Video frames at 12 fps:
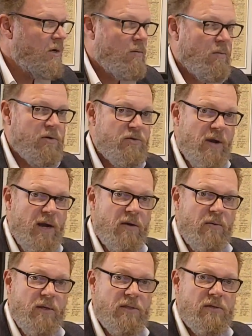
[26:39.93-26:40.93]
where drag
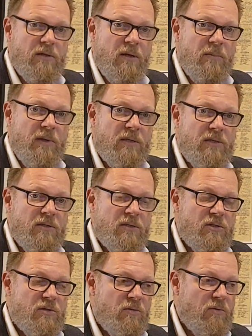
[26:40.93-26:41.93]
queens are coming into the
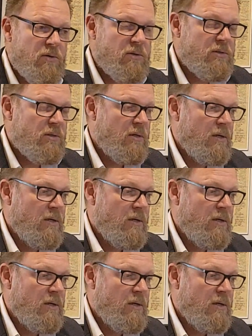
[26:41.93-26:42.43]
schools,